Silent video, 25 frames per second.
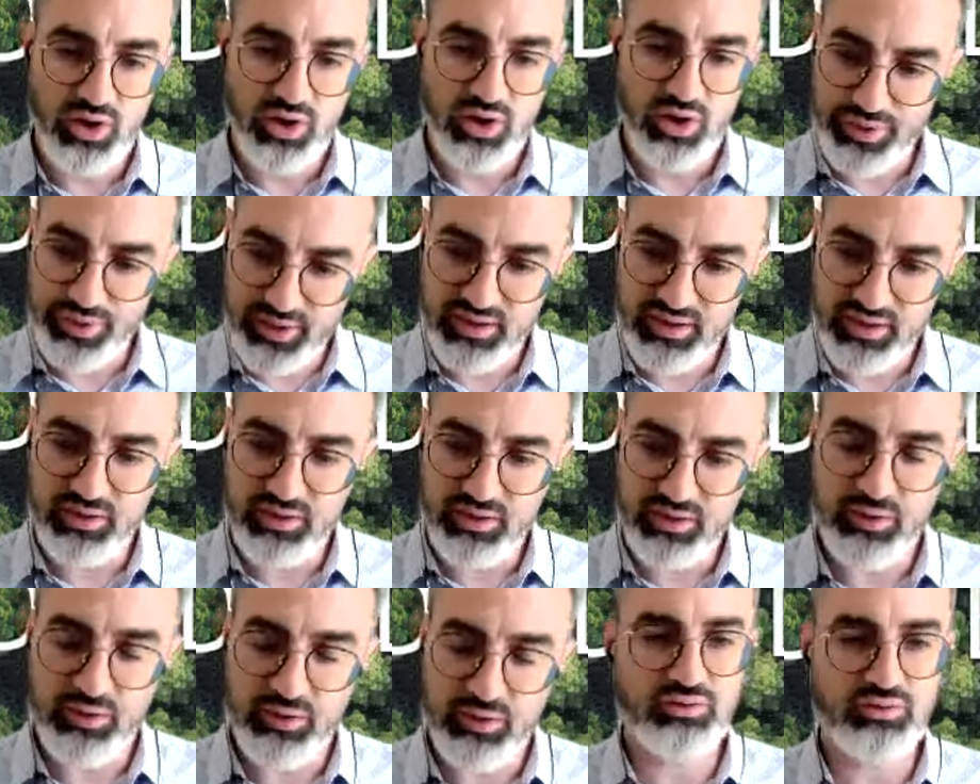thinking
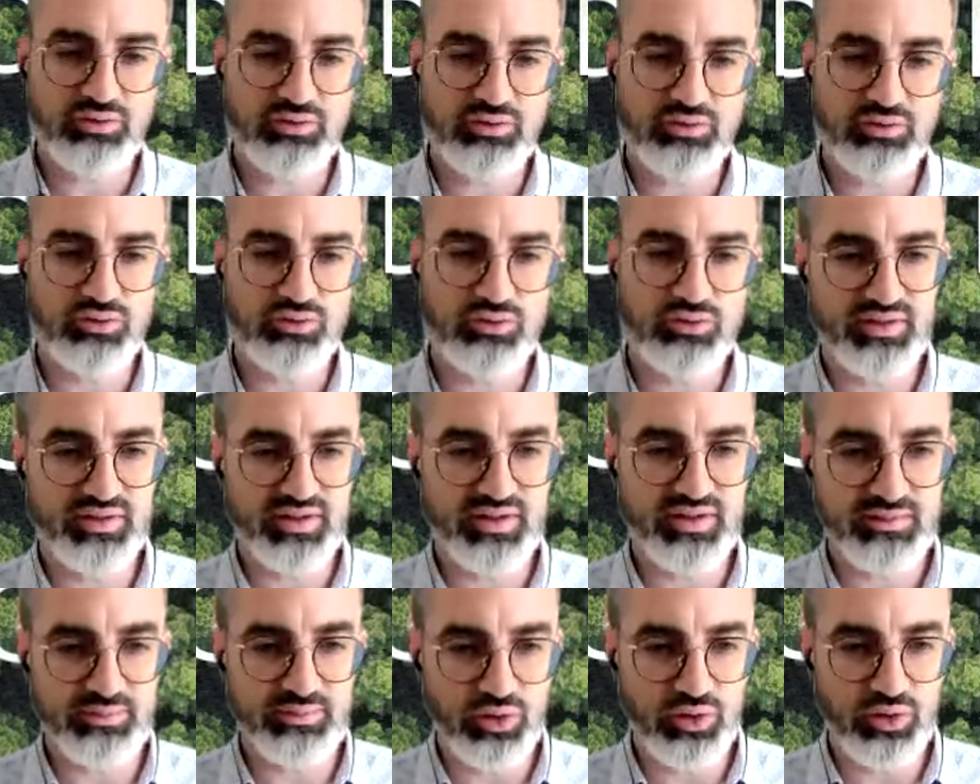about new
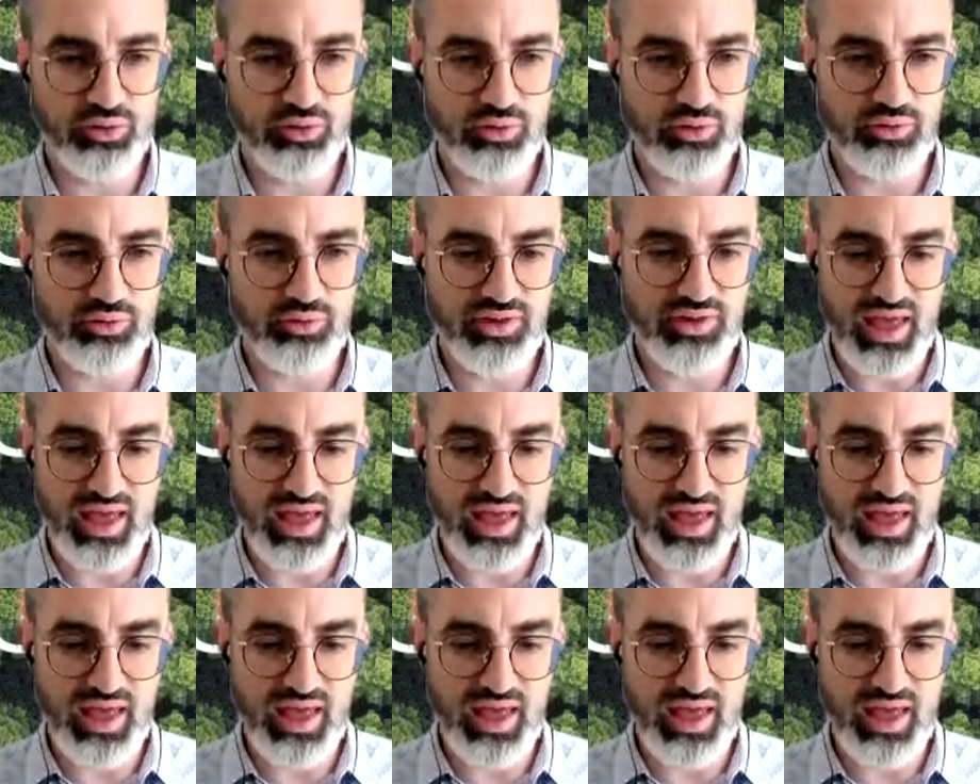business models,